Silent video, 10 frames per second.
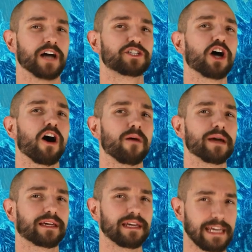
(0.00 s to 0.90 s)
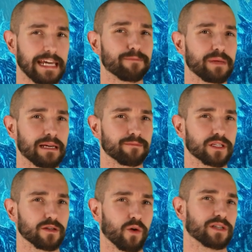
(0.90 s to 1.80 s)
Atomic heat
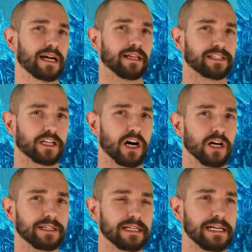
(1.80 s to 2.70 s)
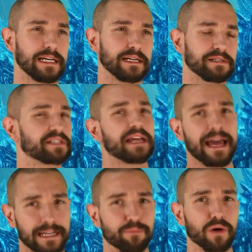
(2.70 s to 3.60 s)
beams, or as I like to call it,
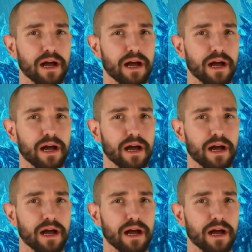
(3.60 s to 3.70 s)
stank